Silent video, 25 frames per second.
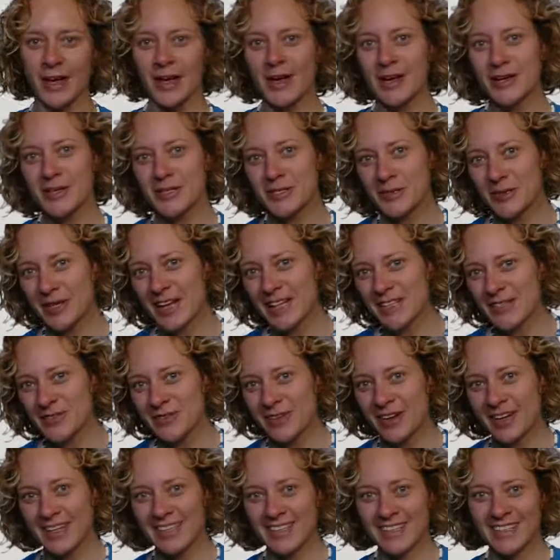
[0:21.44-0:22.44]
So let's
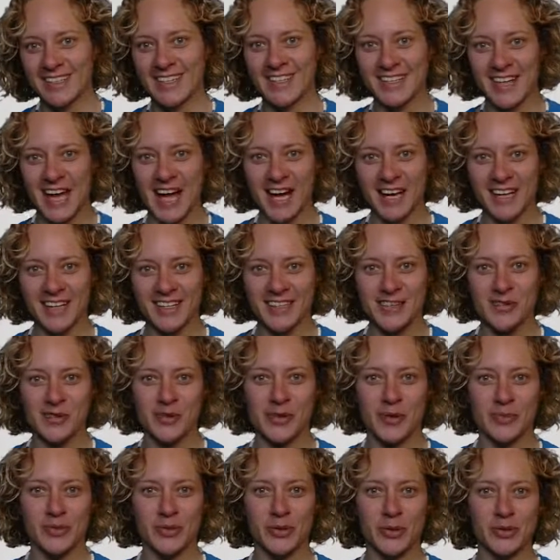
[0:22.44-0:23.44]
find an attack to
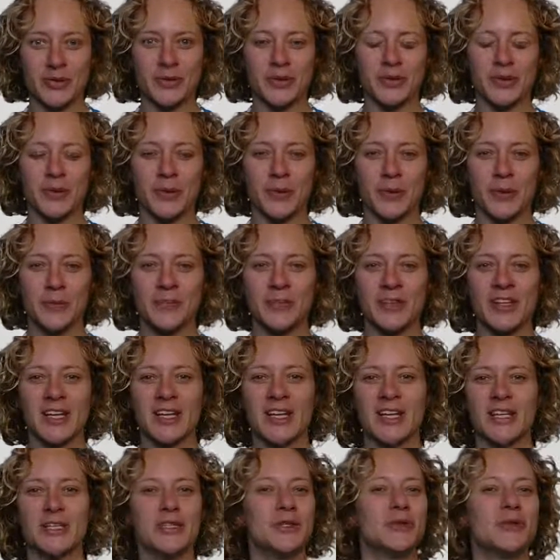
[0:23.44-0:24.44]
our protocol
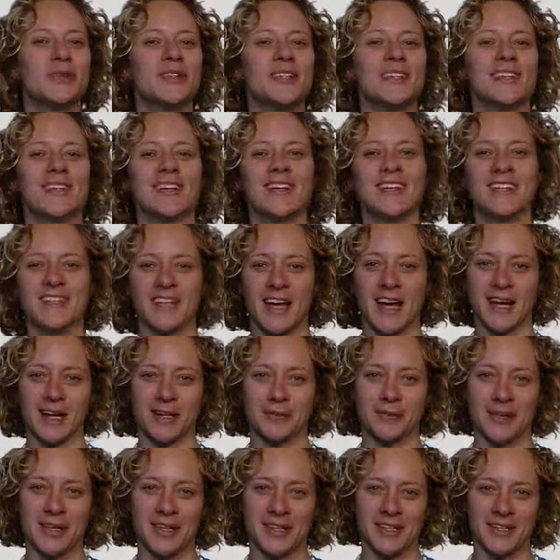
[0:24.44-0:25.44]
using
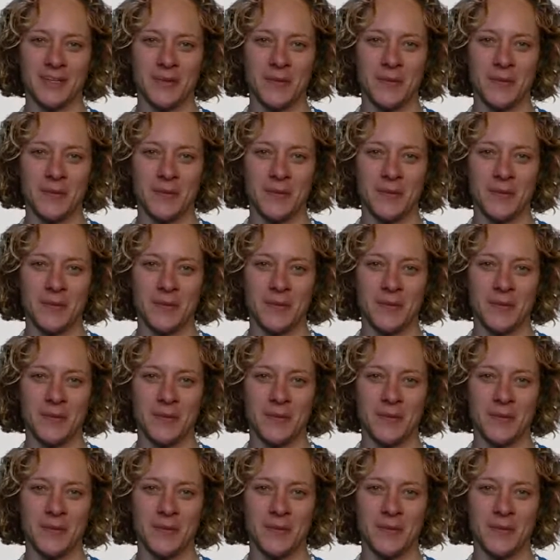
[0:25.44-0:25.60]
entanglement.